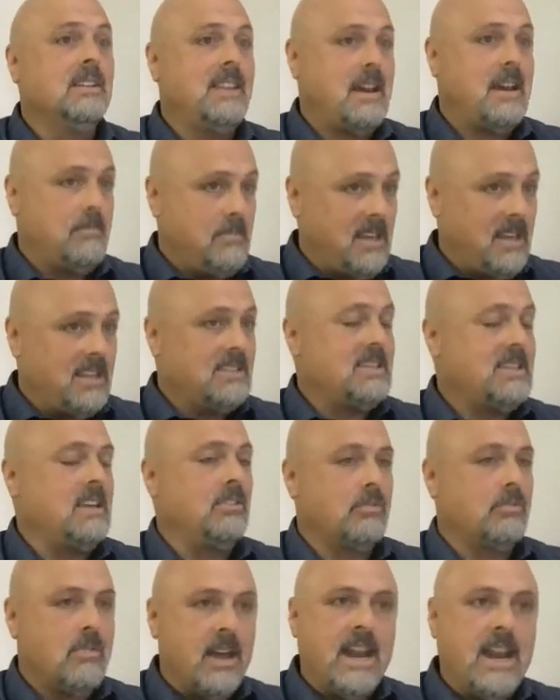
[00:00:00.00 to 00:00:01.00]
that means a
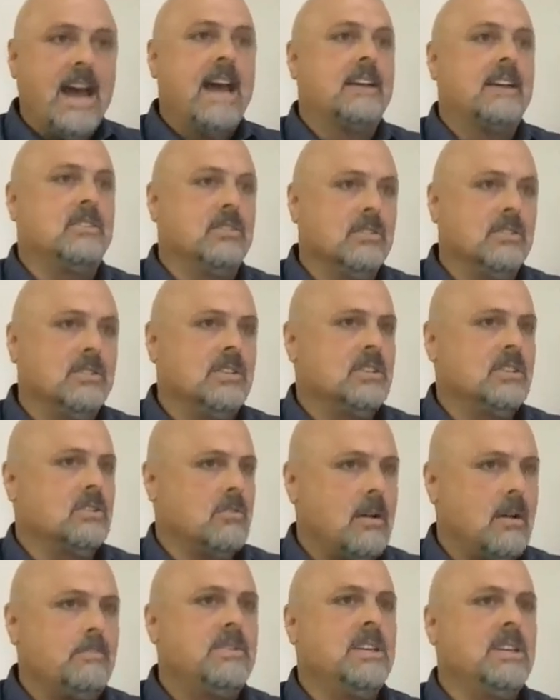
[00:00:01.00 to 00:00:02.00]
threat actor
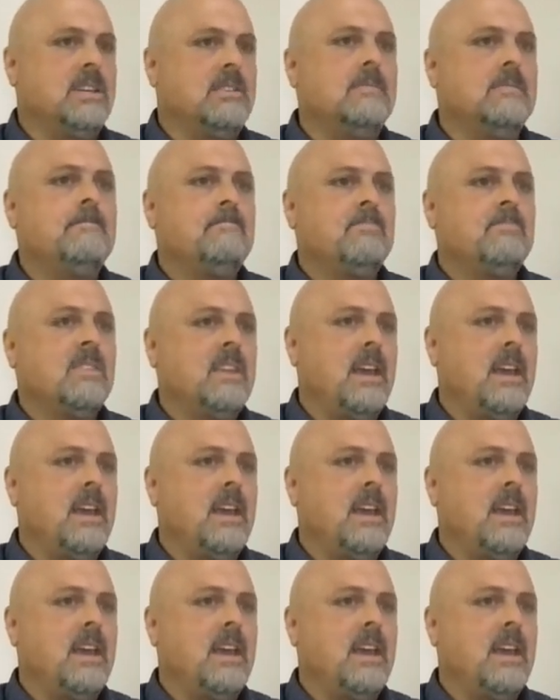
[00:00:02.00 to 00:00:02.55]
disrupted